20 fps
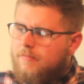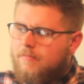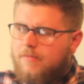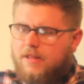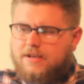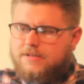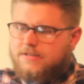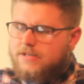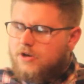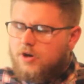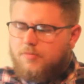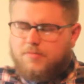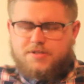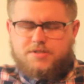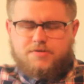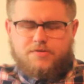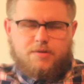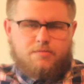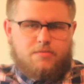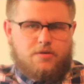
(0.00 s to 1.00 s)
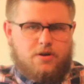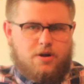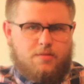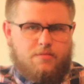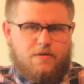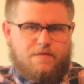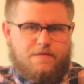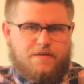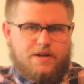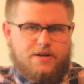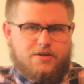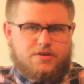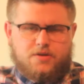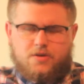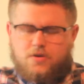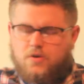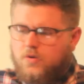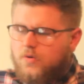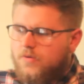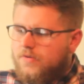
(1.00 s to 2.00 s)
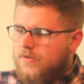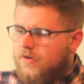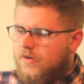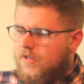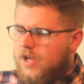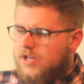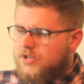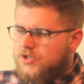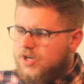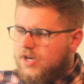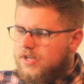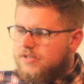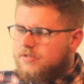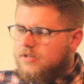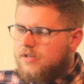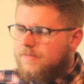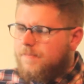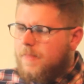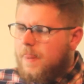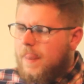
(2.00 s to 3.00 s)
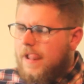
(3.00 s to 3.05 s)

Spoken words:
Like I said, got my serial number, got my notification code, all that jazz.